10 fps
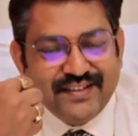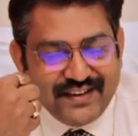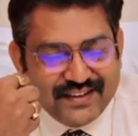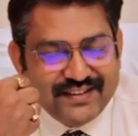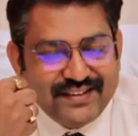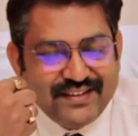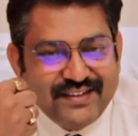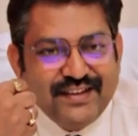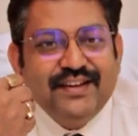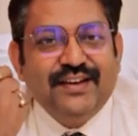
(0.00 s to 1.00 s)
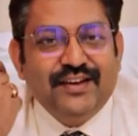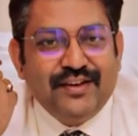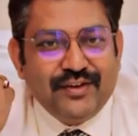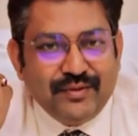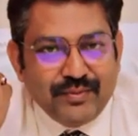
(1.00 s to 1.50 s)
Yes,
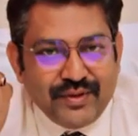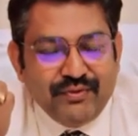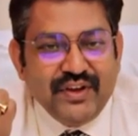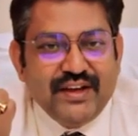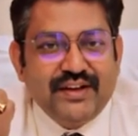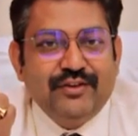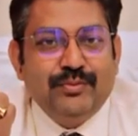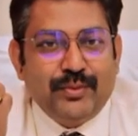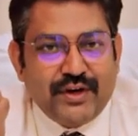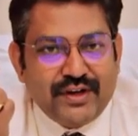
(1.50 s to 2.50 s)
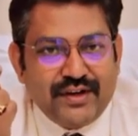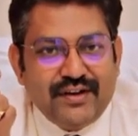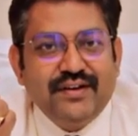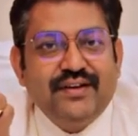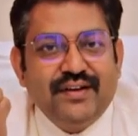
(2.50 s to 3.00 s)
we can spot it
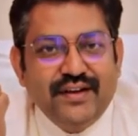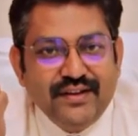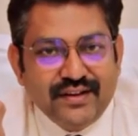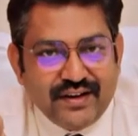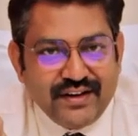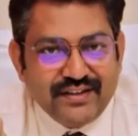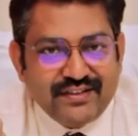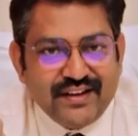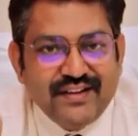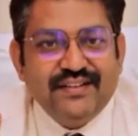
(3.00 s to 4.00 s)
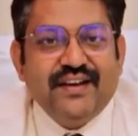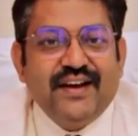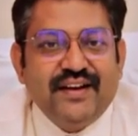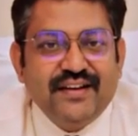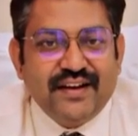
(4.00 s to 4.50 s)
in the early stage
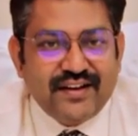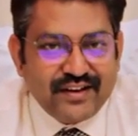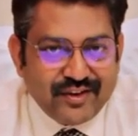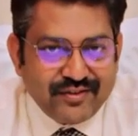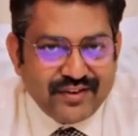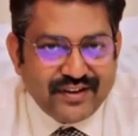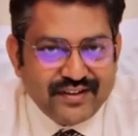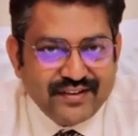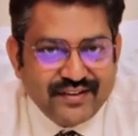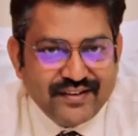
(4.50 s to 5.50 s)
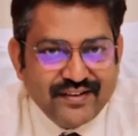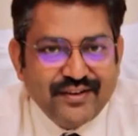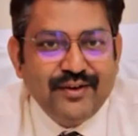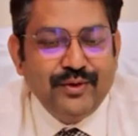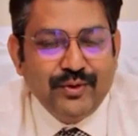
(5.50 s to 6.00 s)
and get rid of it.
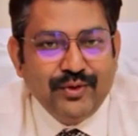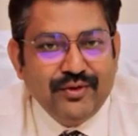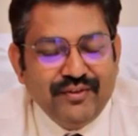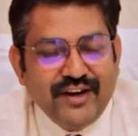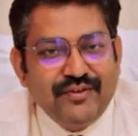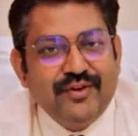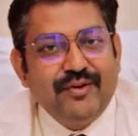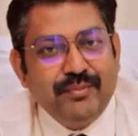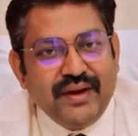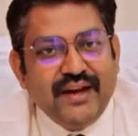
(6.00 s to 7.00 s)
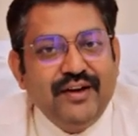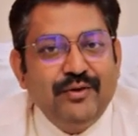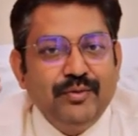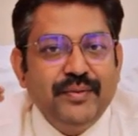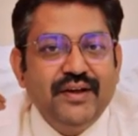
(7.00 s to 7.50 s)
Don't wait for pain
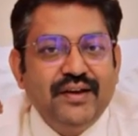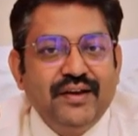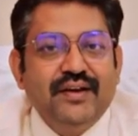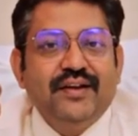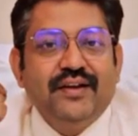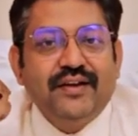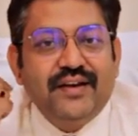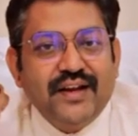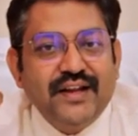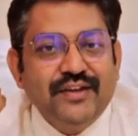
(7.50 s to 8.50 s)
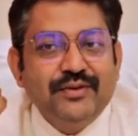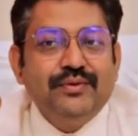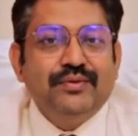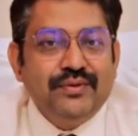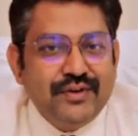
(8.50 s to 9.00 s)
to be telling
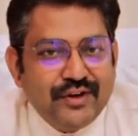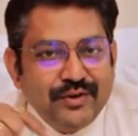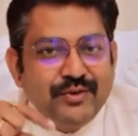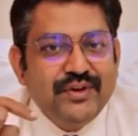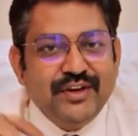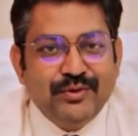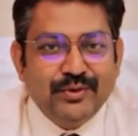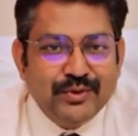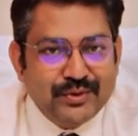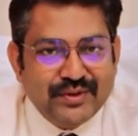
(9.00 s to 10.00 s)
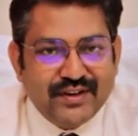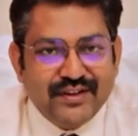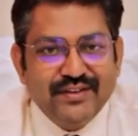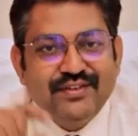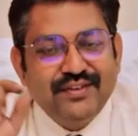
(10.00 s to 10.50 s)
you now you need to go to the
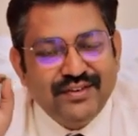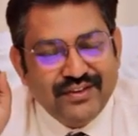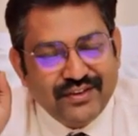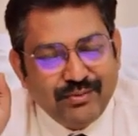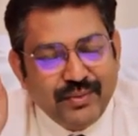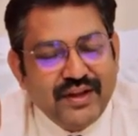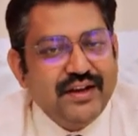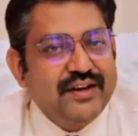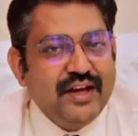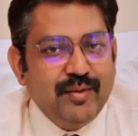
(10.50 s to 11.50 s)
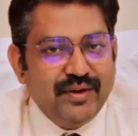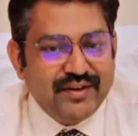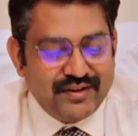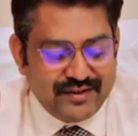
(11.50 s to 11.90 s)
dentist. Just make it a habit.